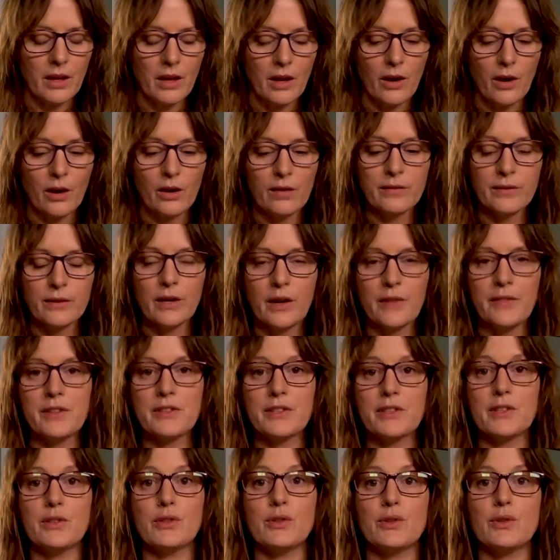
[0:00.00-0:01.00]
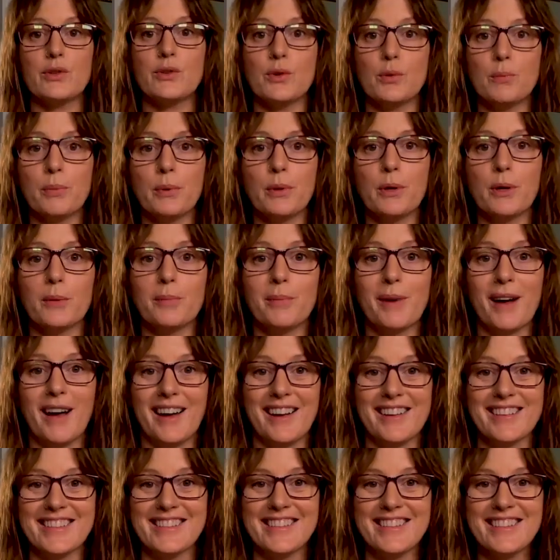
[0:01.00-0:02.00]
Overall, this is super
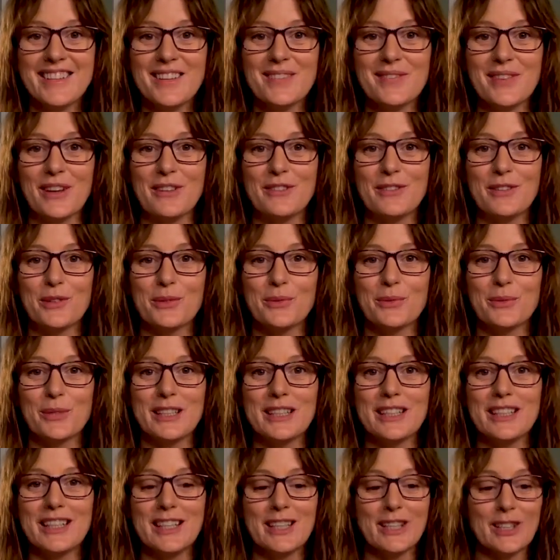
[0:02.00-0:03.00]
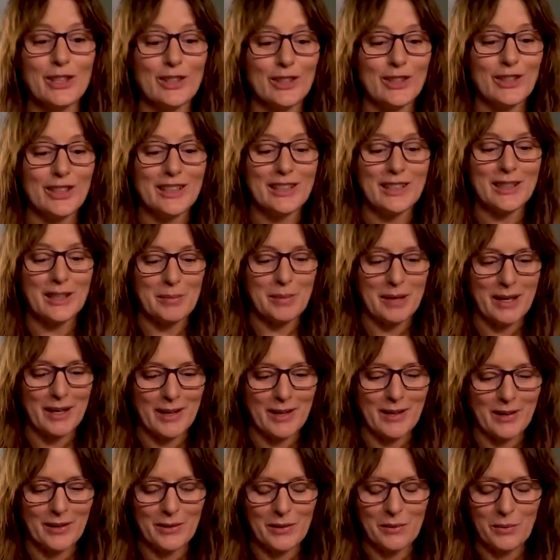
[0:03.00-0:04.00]
positive. I feel really good
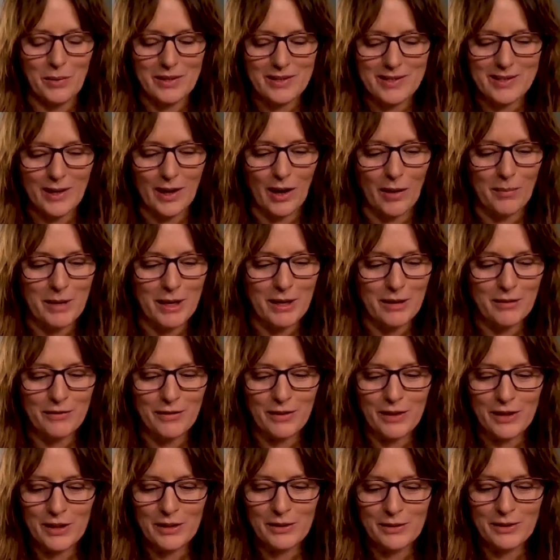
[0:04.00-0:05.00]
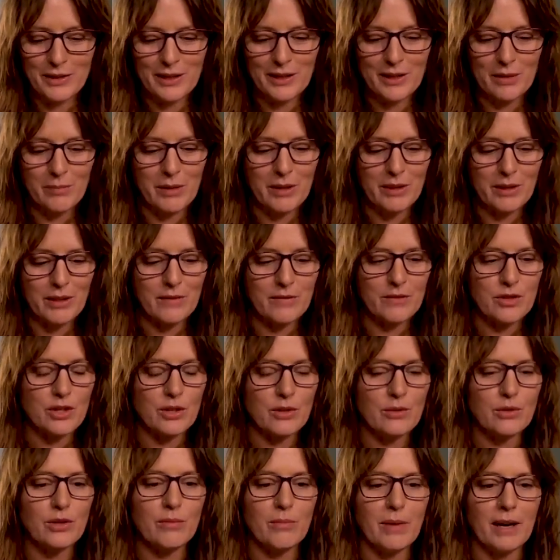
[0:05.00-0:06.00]
about what's coming for you in the month of
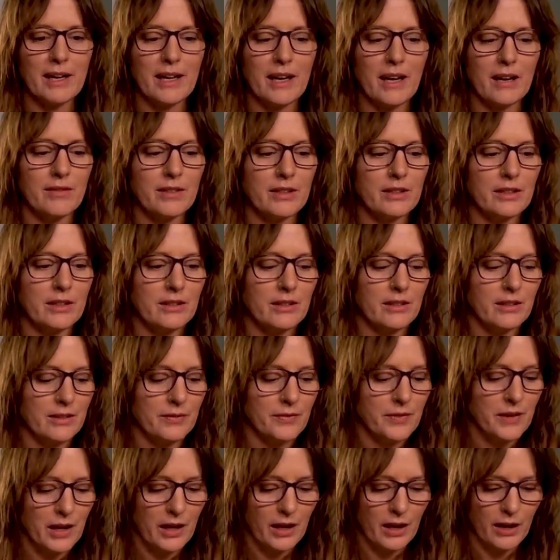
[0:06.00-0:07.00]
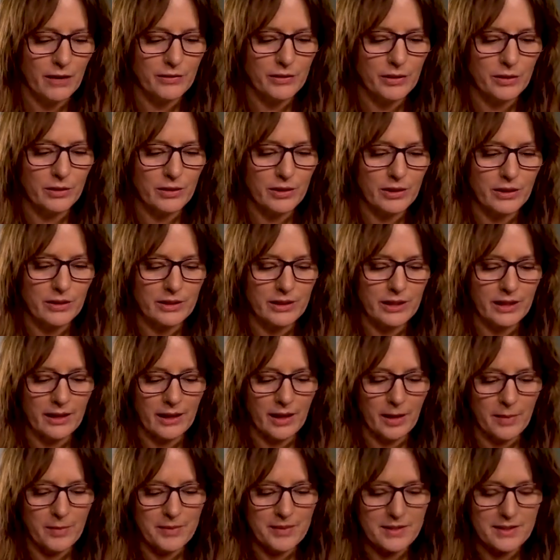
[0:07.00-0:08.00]
June. You might have a few little
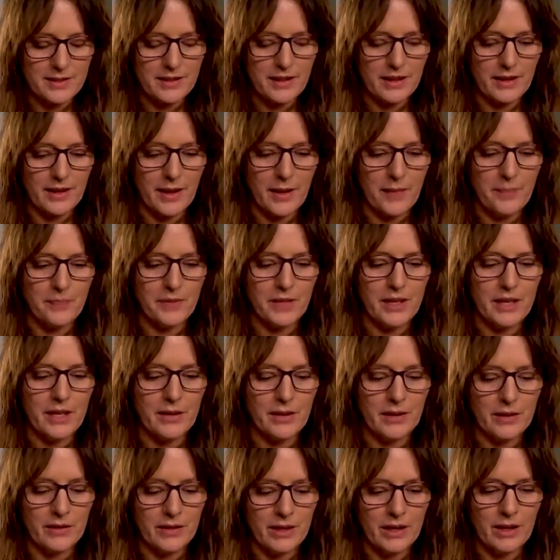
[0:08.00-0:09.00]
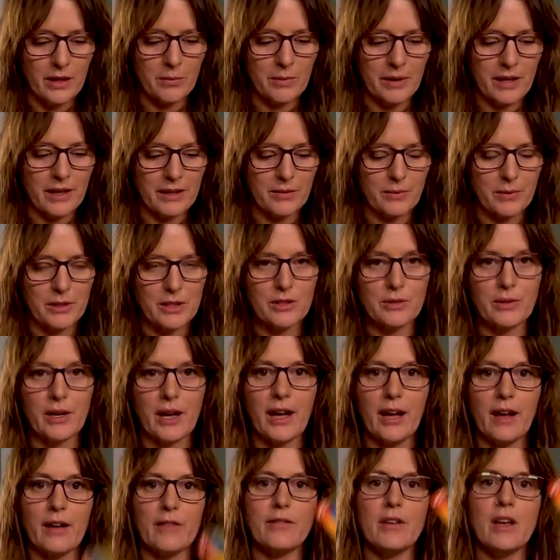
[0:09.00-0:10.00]
hiccups here and there. We do
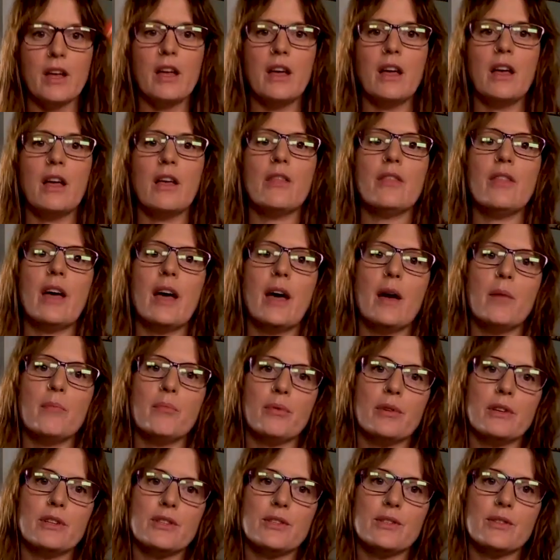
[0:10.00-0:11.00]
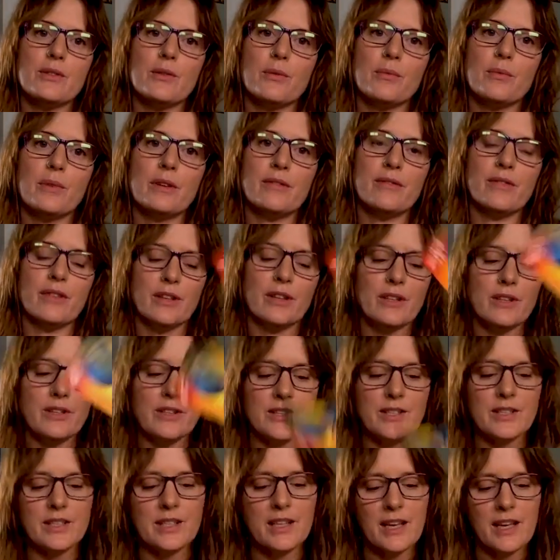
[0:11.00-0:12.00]
have the Empress
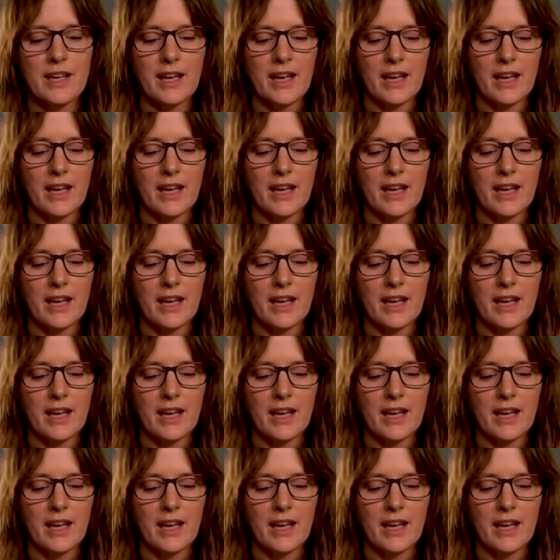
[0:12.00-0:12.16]
reversed.